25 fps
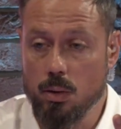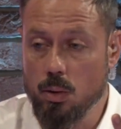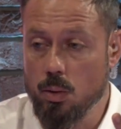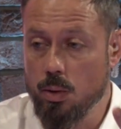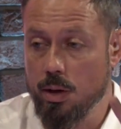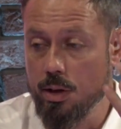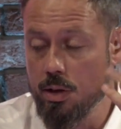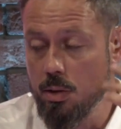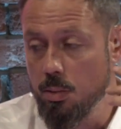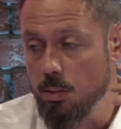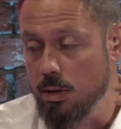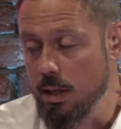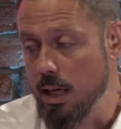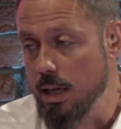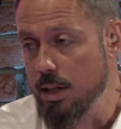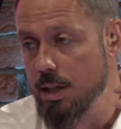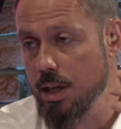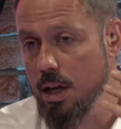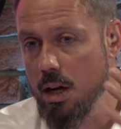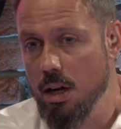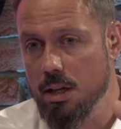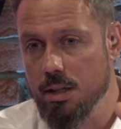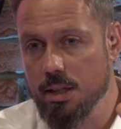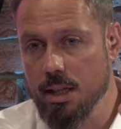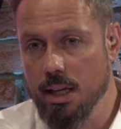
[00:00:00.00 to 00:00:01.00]
question, was actually
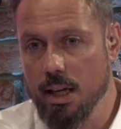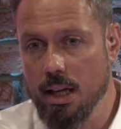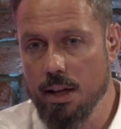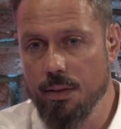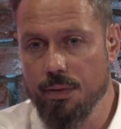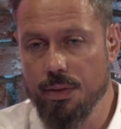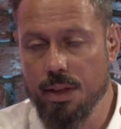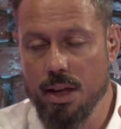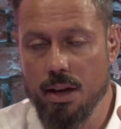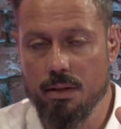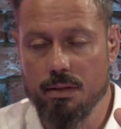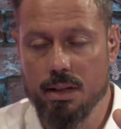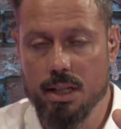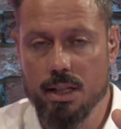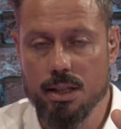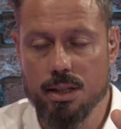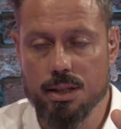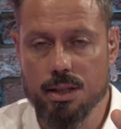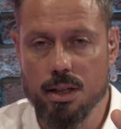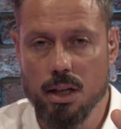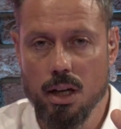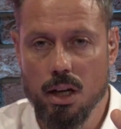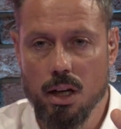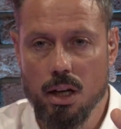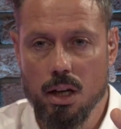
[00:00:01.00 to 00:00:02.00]
asking if there
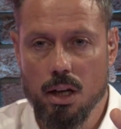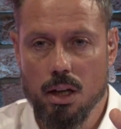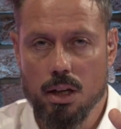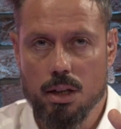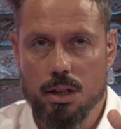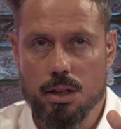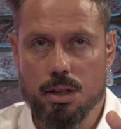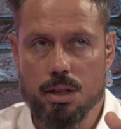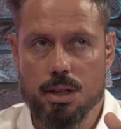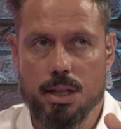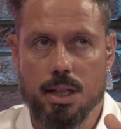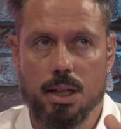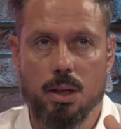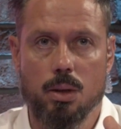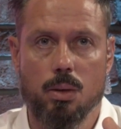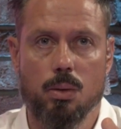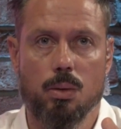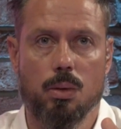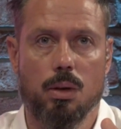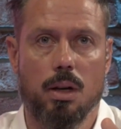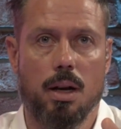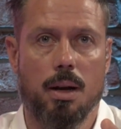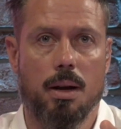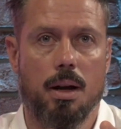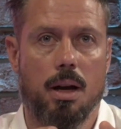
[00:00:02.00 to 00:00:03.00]
is
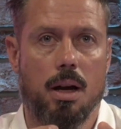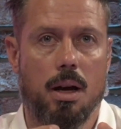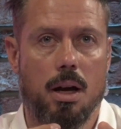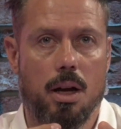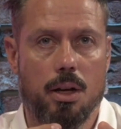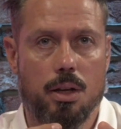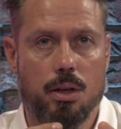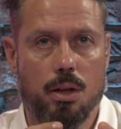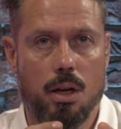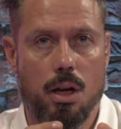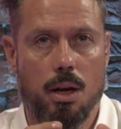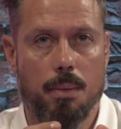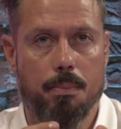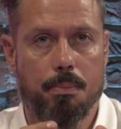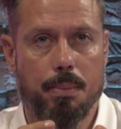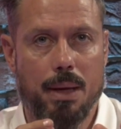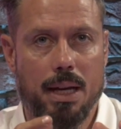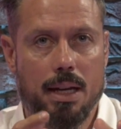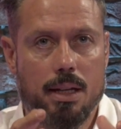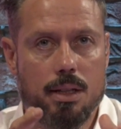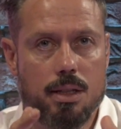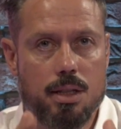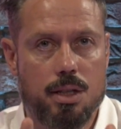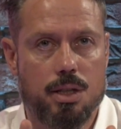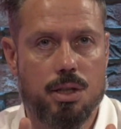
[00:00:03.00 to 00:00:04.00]
still a
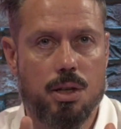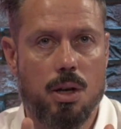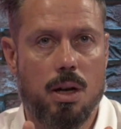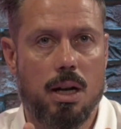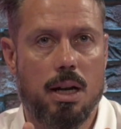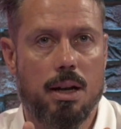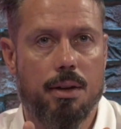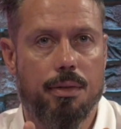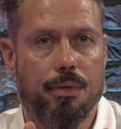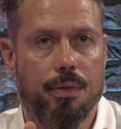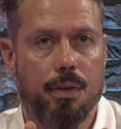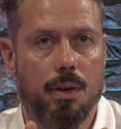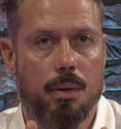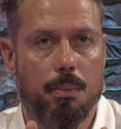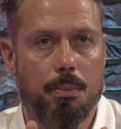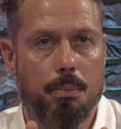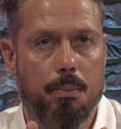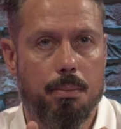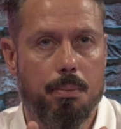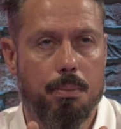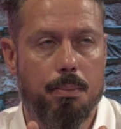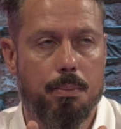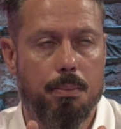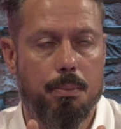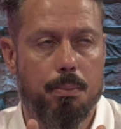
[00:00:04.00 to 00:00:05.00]
big desire for
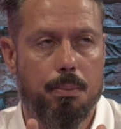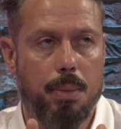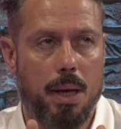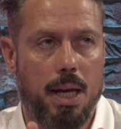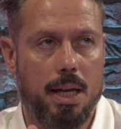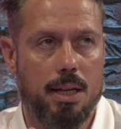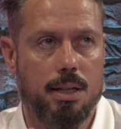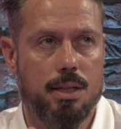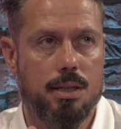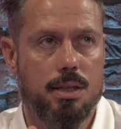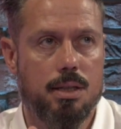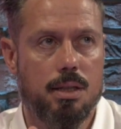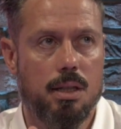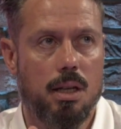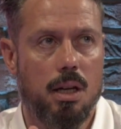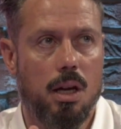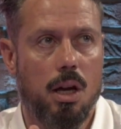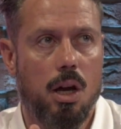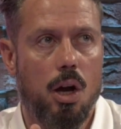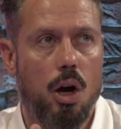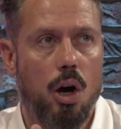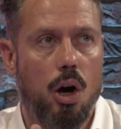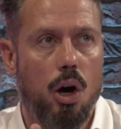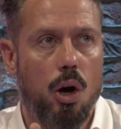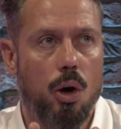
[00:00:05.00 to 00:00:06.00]
peace
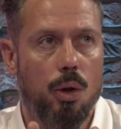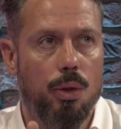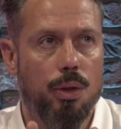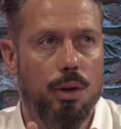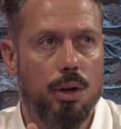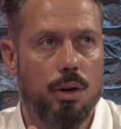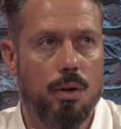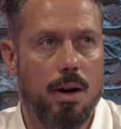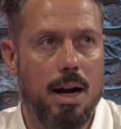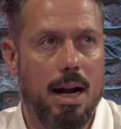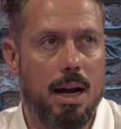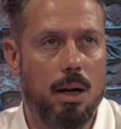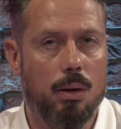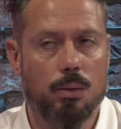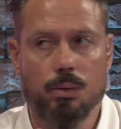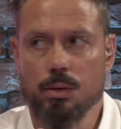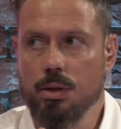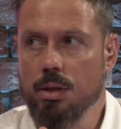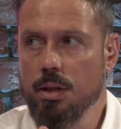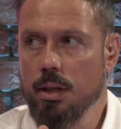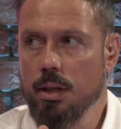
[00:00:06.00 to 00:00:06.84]
on the ground